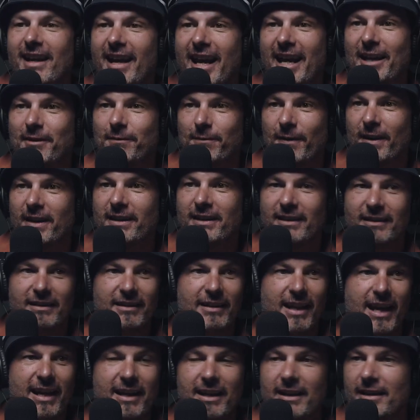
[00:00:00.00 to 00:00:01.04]
And fucking
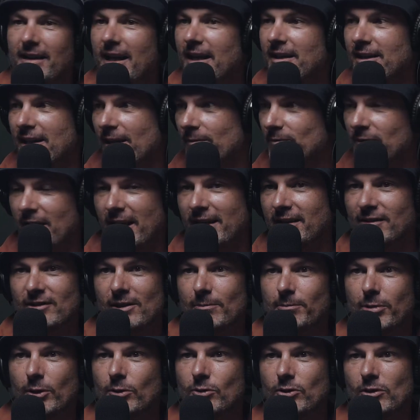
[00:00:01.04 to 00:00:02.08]
they ended up taking
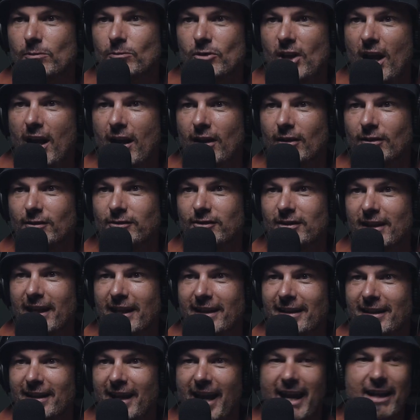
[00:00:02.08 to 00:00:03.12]
some pills themselves
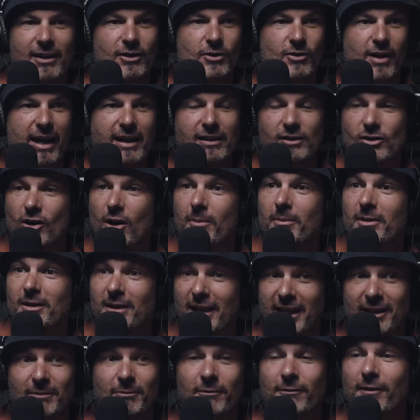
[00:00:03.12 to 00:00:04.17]
and had a great time and
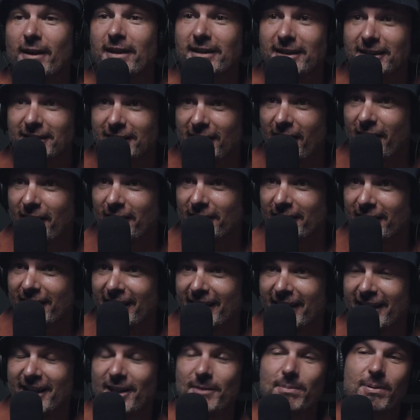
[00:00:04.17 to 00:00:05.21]
let him fucking go. Jeez.
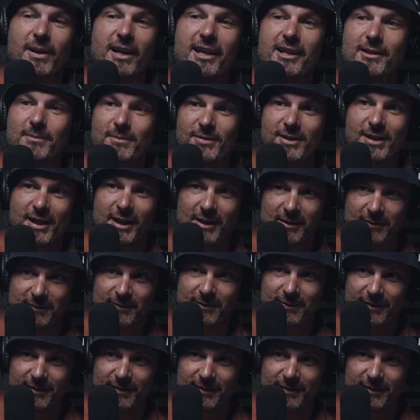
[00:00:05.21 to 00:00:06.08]
He played himself.